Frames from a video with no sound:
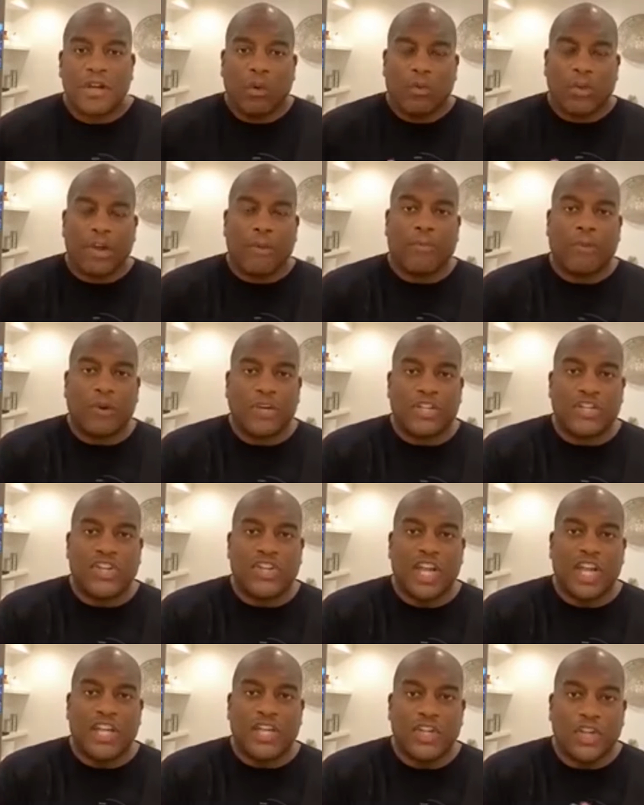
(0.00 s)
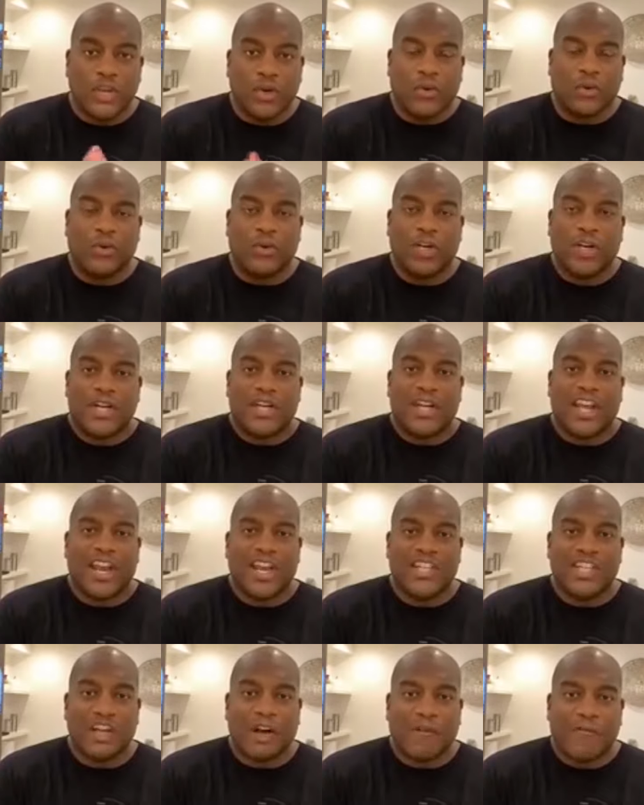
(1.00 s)
We appreciate you,
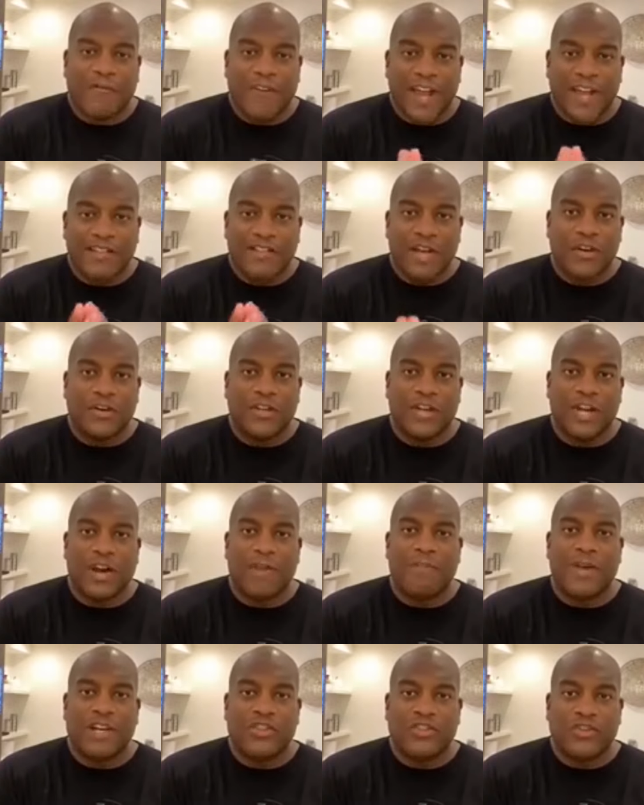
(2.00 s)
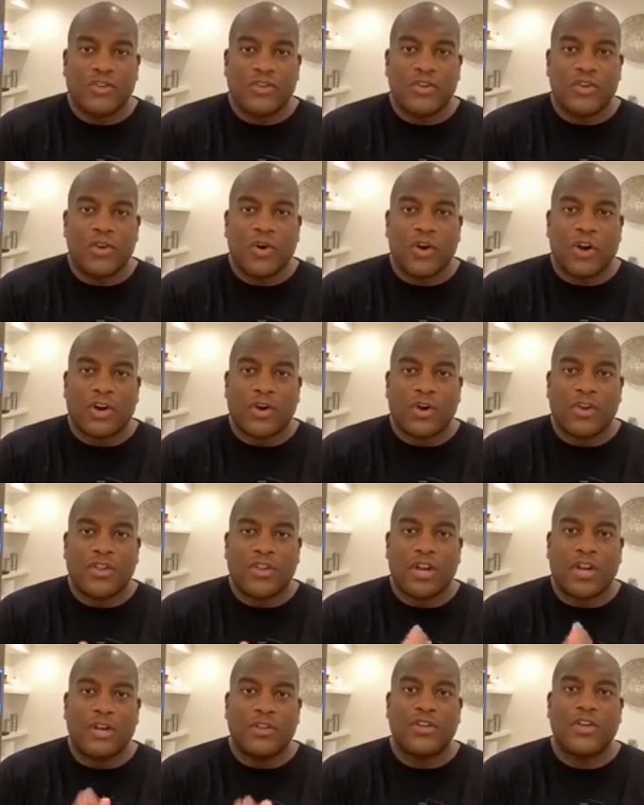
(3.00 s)
NHL fans, not only here in Metro New York or
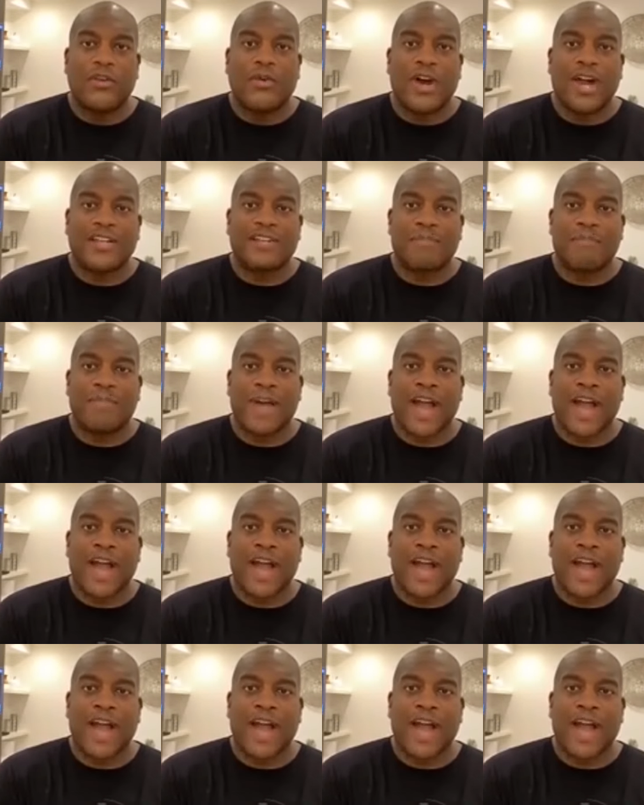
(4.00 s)
here in the U.S.,